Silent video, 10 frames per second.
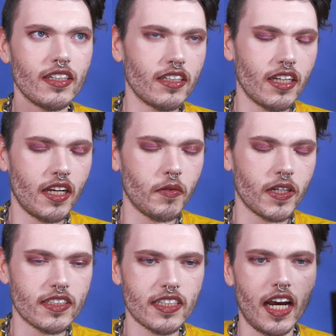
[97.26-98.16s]

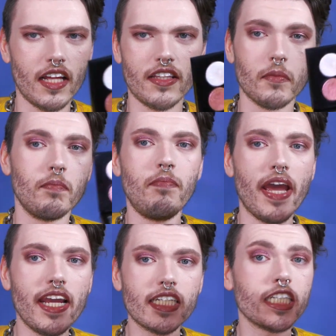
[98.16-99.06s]
Anyways, they're
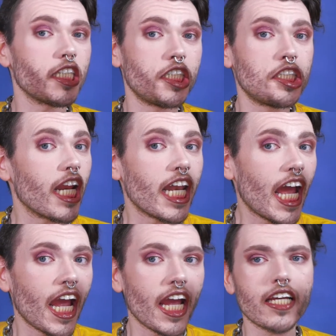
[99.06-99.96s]
baked
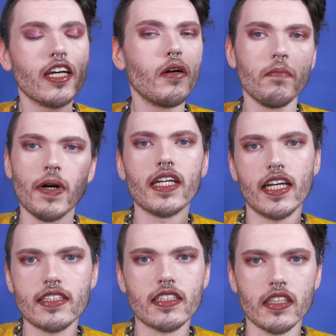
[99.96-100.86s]
gelée, but
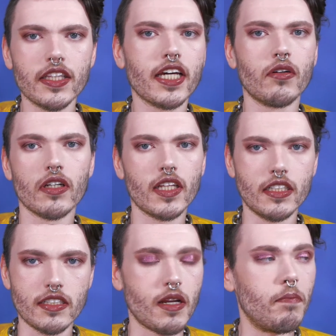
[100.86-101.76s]
it's literally
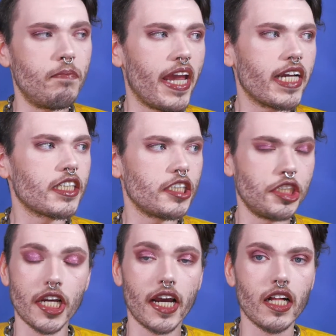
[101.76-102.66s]
just a baked
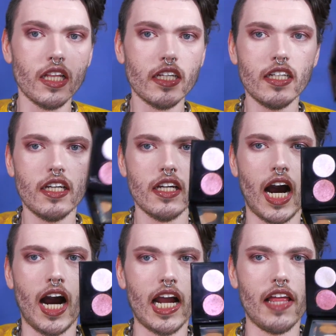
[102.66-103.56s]
gel,
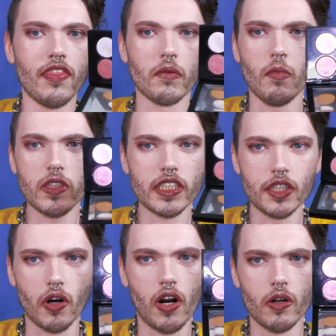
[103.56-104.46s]
and they're
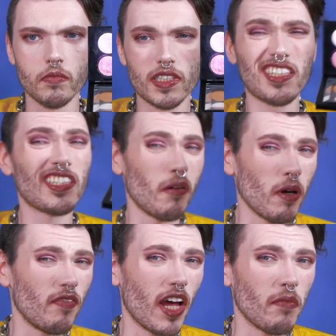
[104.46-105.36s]
multi-chrome. Some
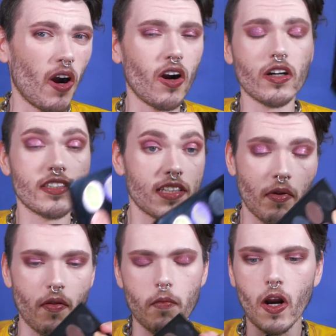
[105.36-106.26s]
of them are, some
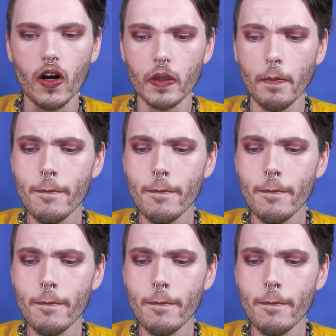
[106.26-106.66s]
of them aren't.